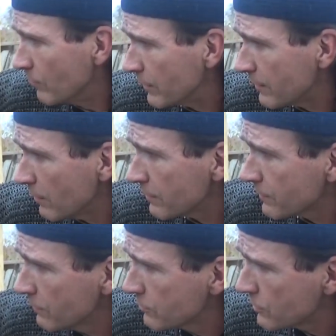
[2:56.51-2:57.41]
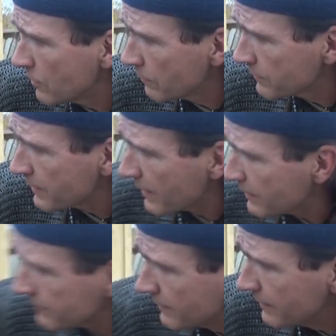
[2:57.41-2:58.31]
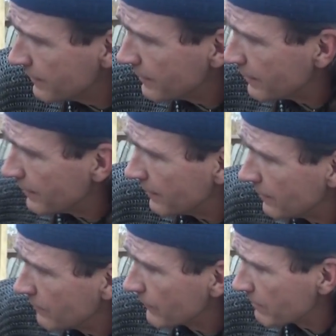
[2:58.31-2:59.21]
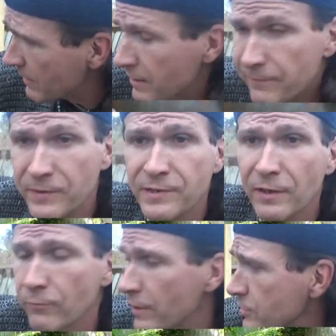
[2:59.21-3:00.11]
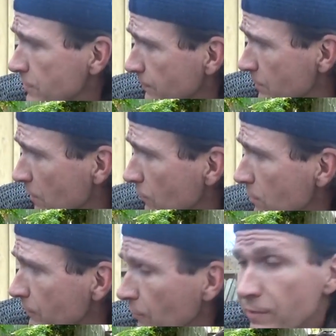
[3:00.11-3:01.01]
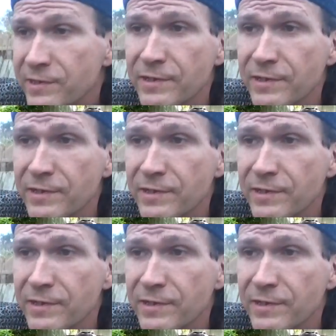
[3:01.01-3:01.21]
but it also shows that uh, I'm getting enough acceleration from the overarm throwing